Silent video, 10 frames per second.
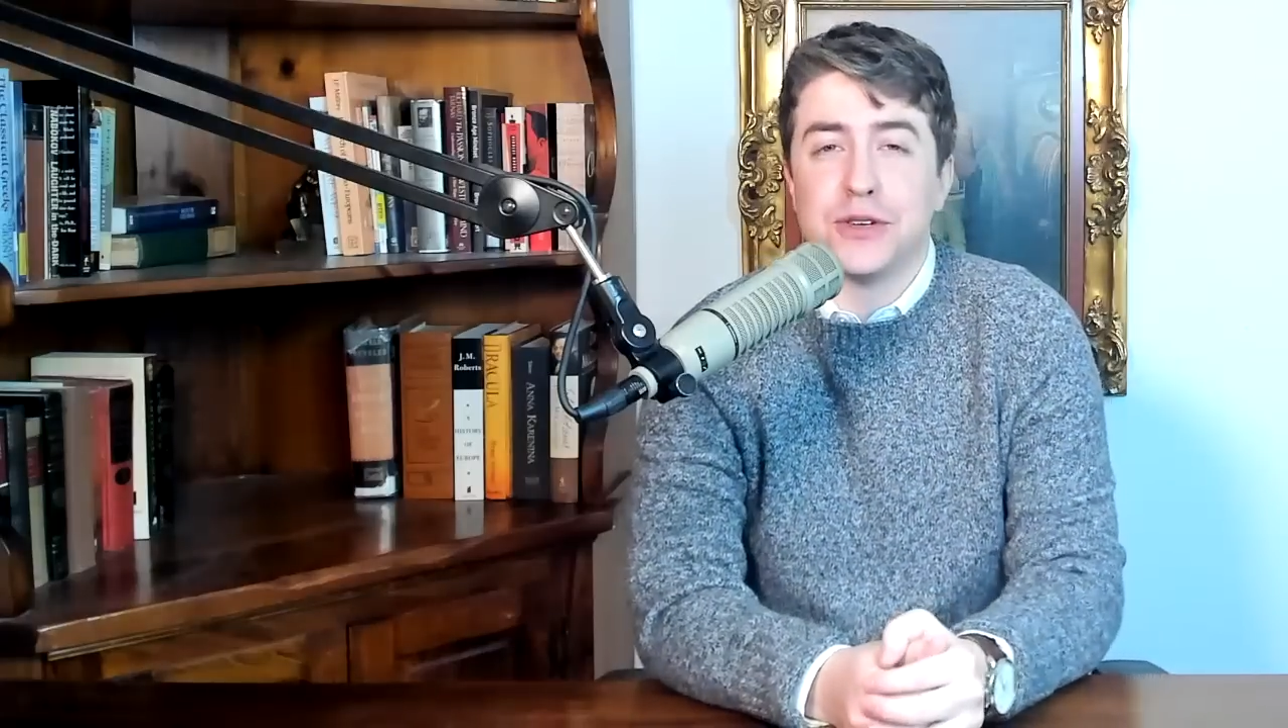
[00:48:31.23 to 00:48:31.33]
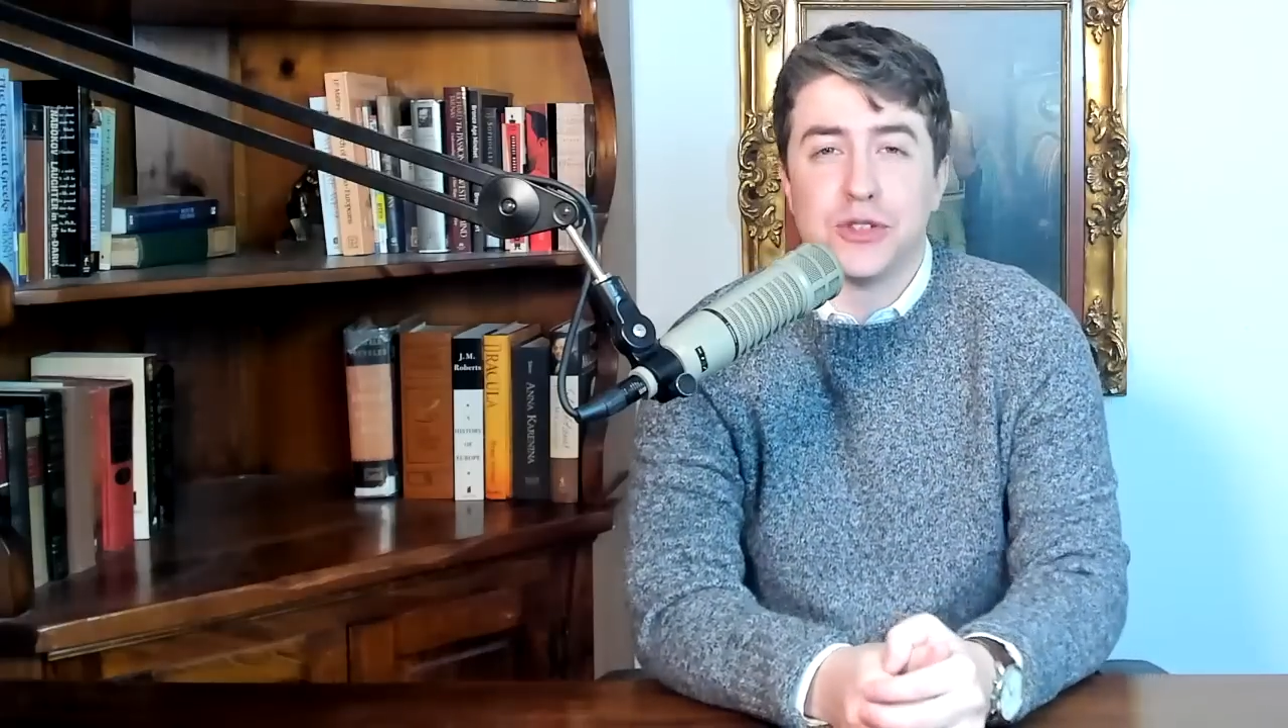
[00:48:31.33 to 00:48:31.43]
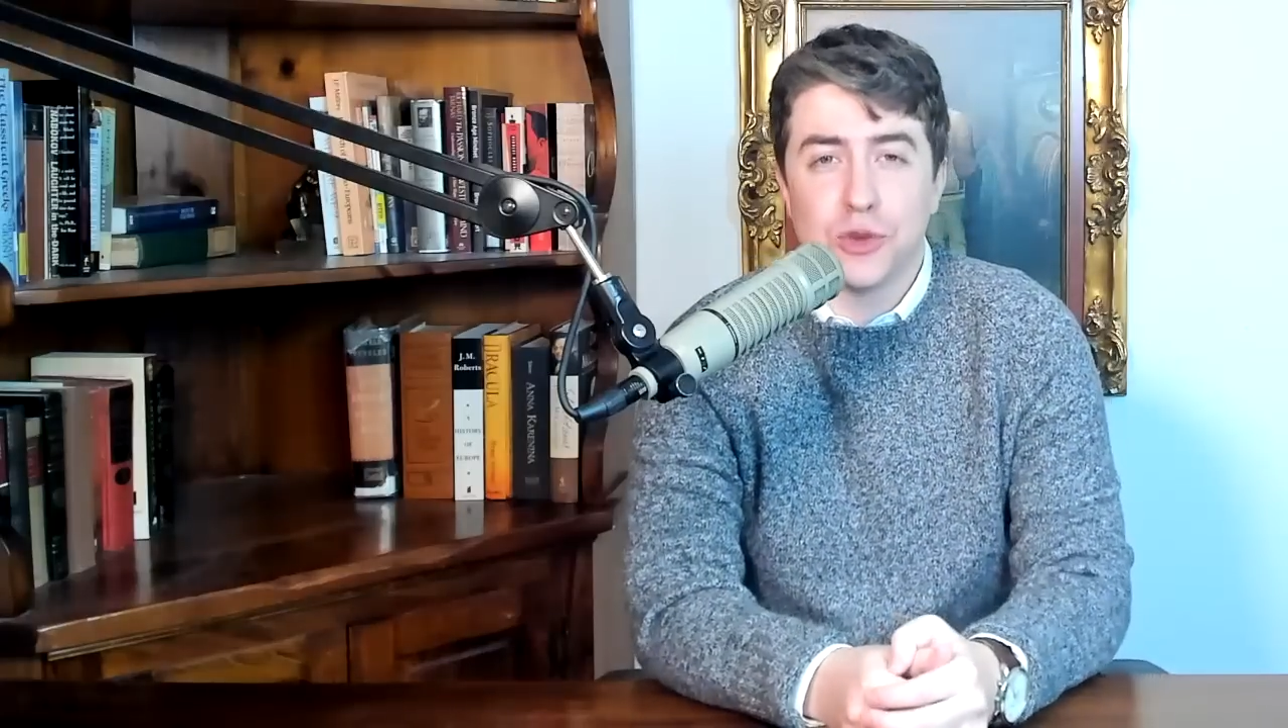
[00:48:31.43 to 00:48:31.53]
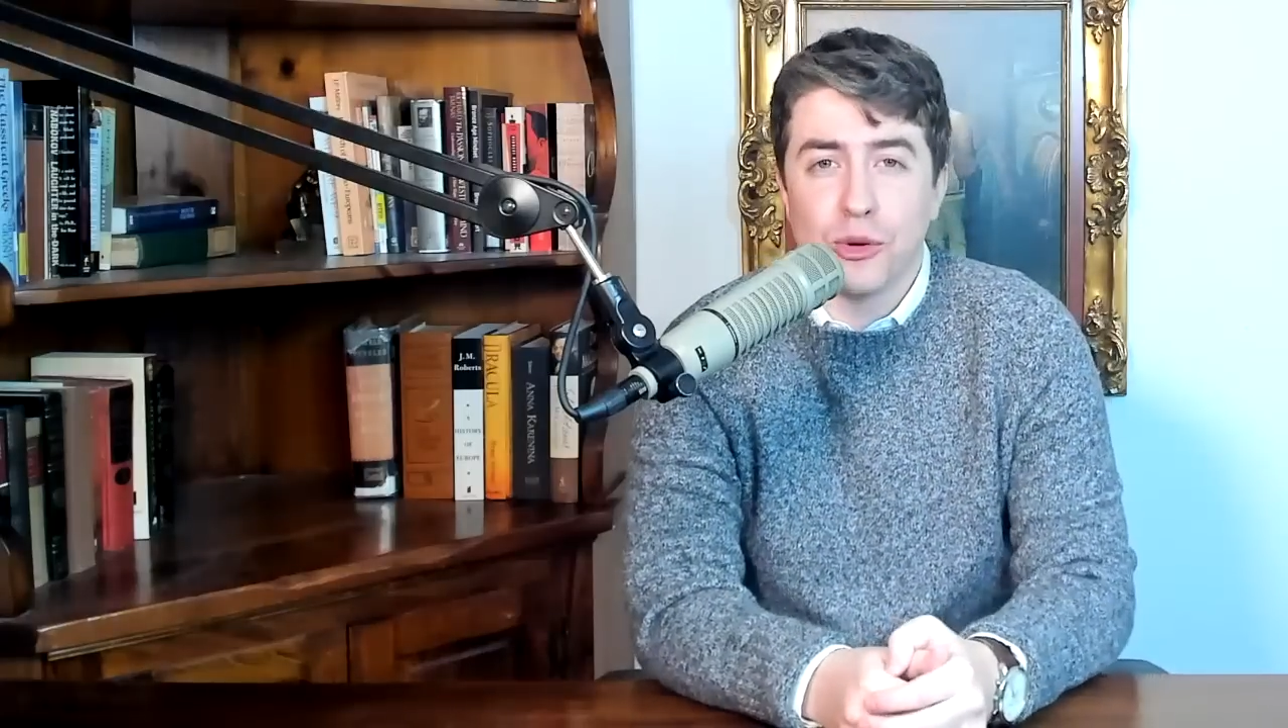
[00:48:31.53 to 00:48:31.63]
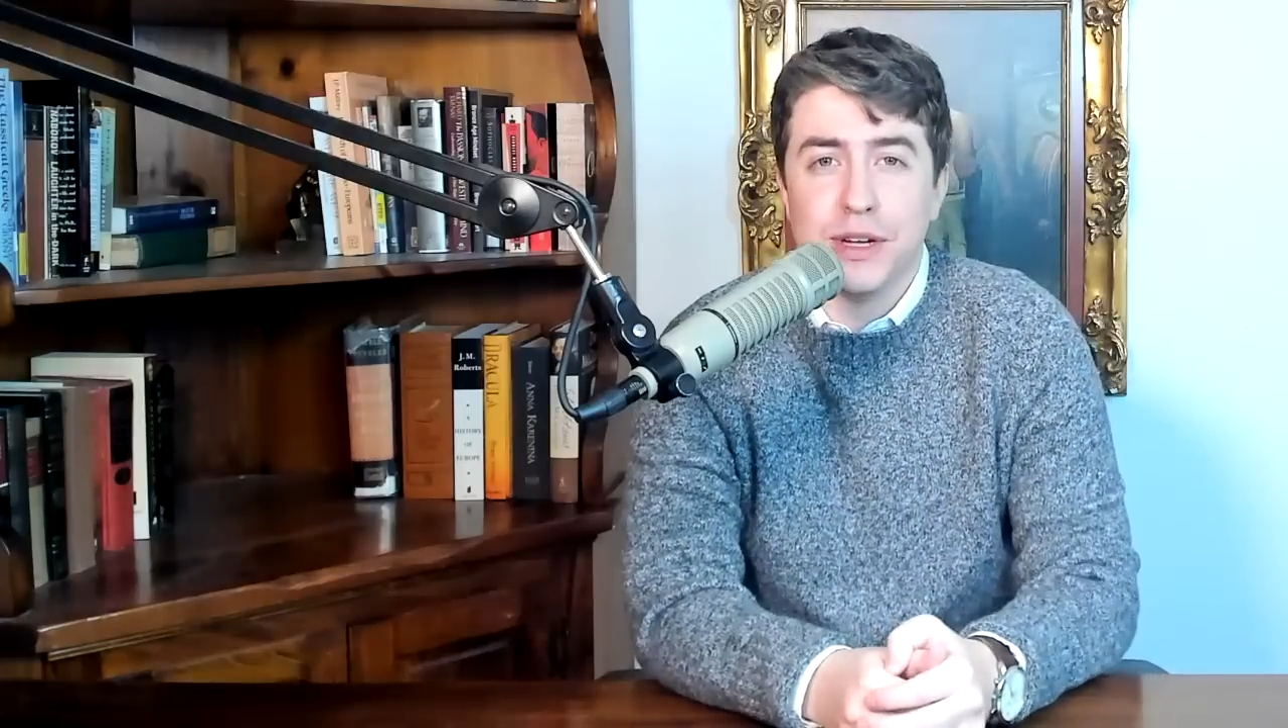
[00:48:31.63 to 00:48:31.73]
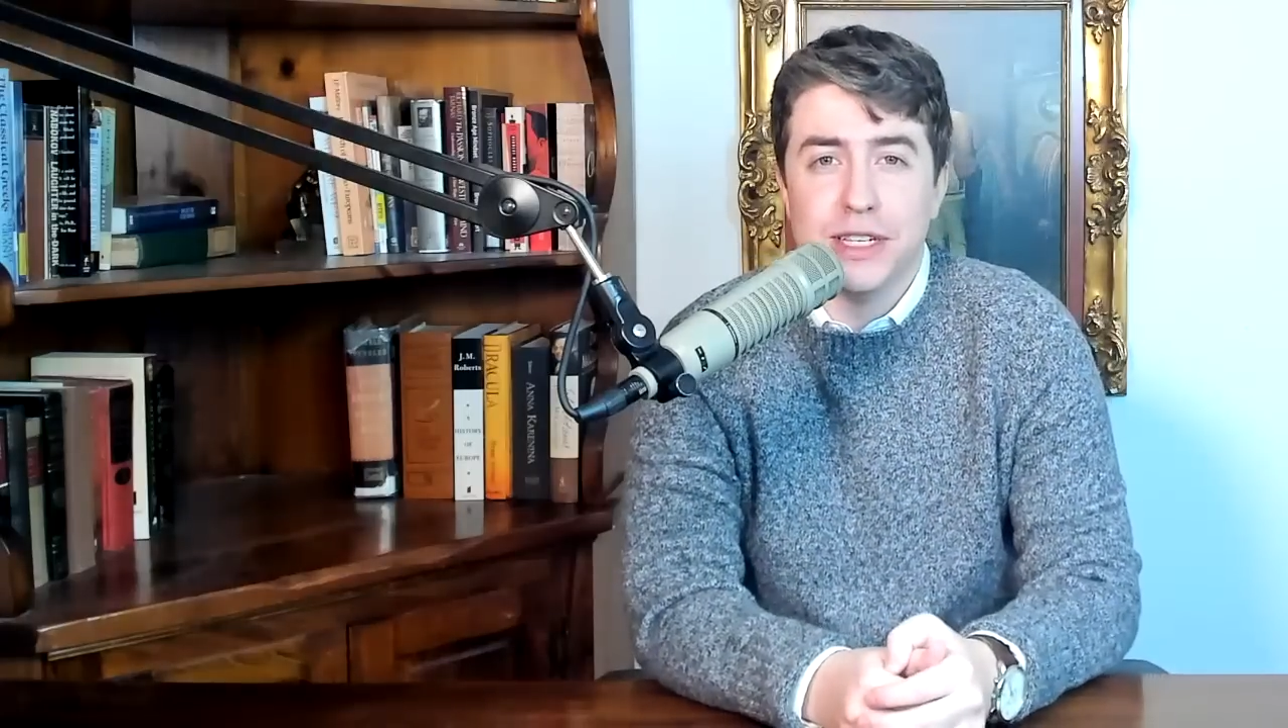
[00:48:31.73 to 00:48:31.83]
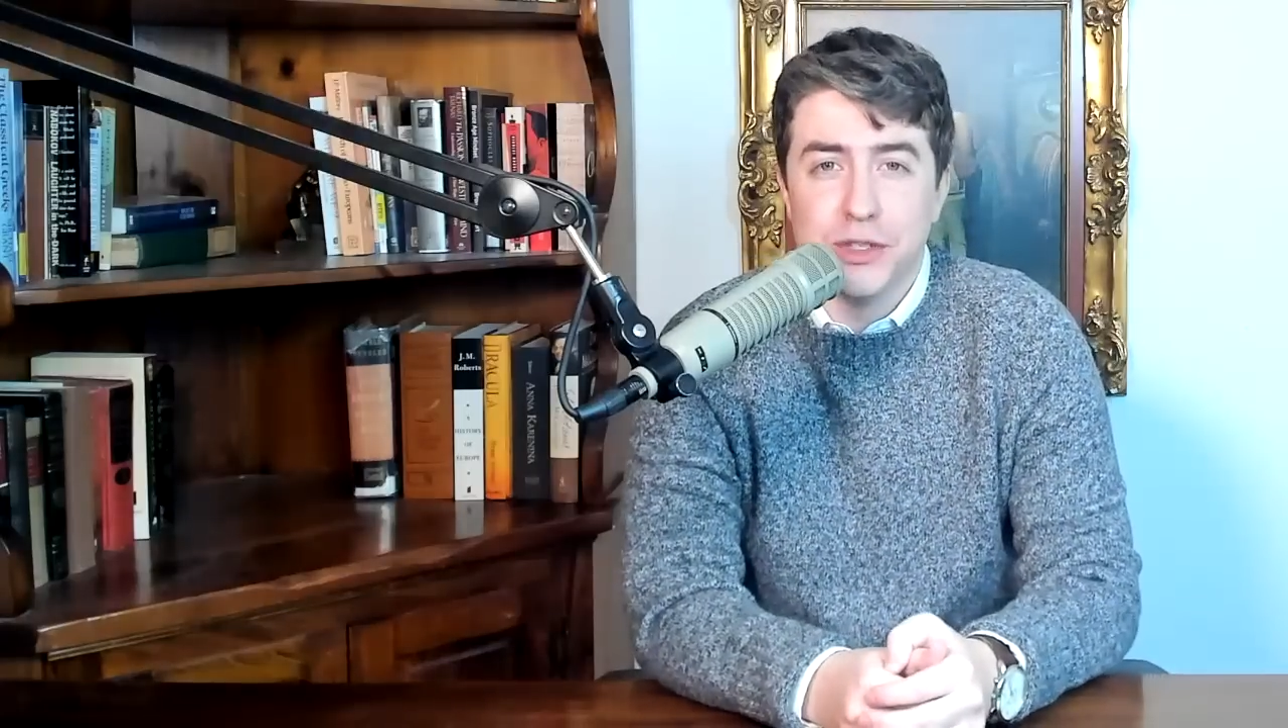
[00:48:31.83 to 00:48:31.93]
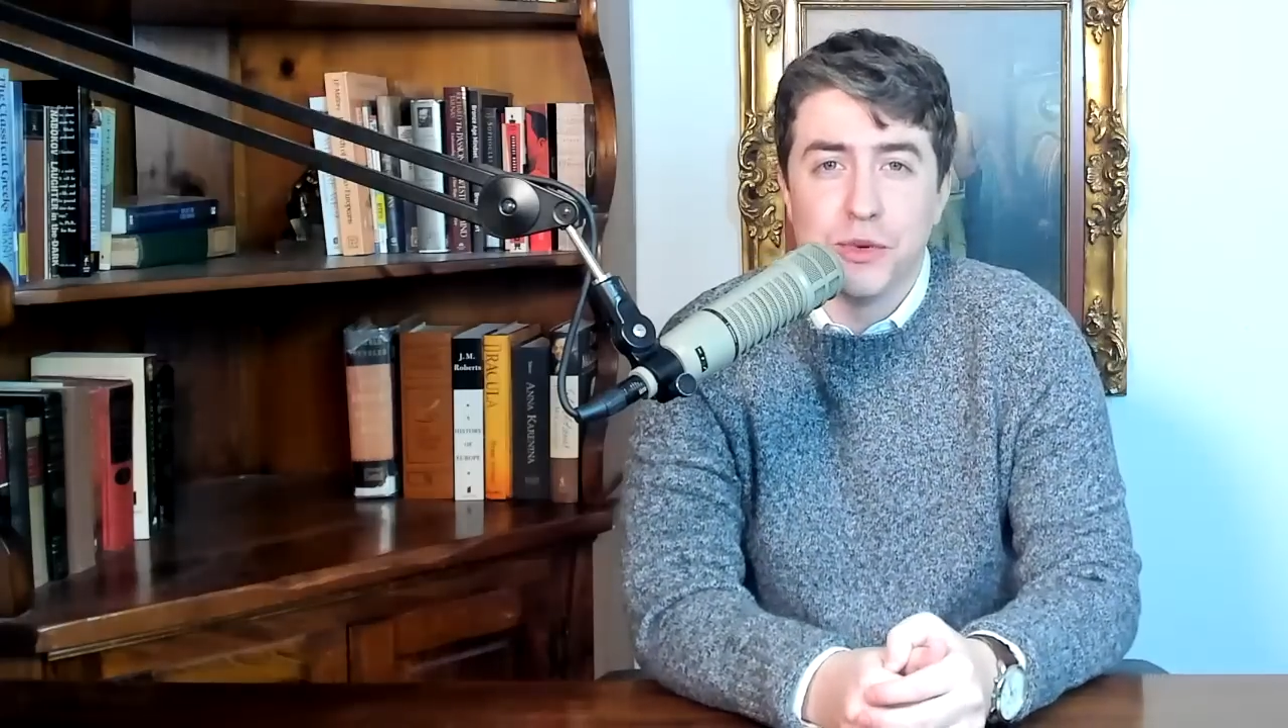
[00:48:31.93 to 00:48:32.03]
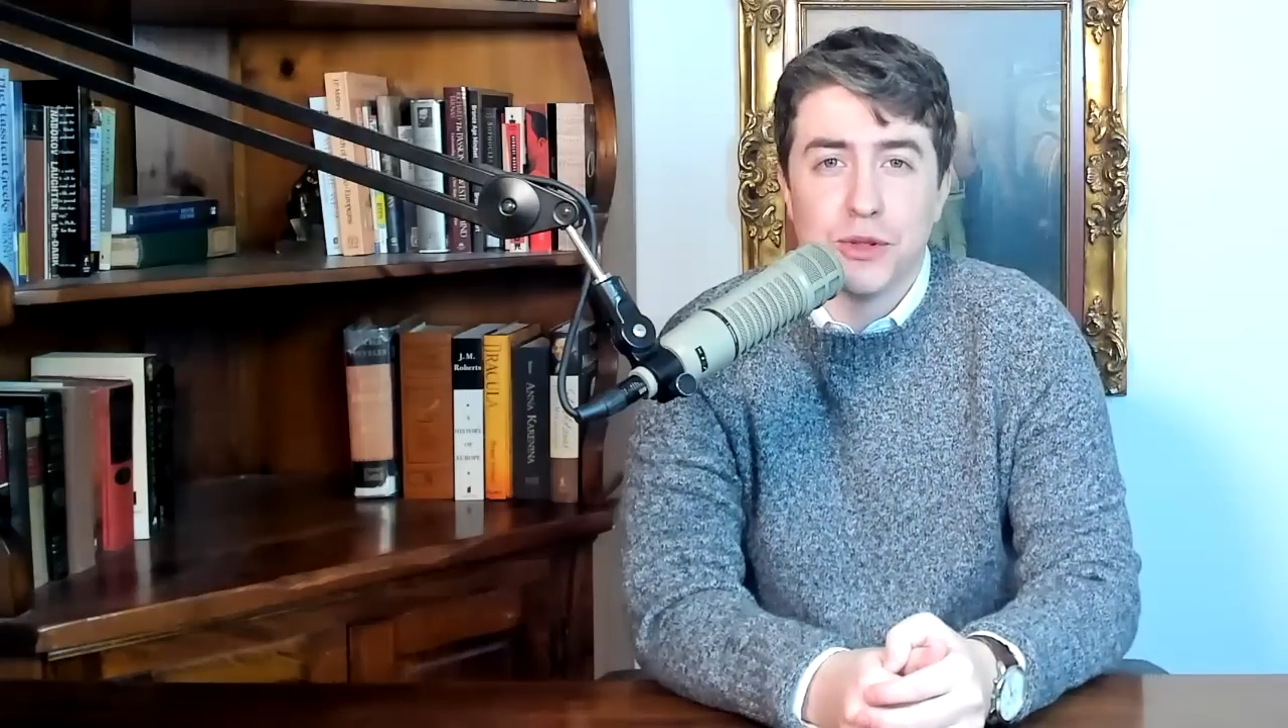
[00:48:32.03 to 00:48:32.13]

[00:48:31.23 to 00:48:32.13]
historians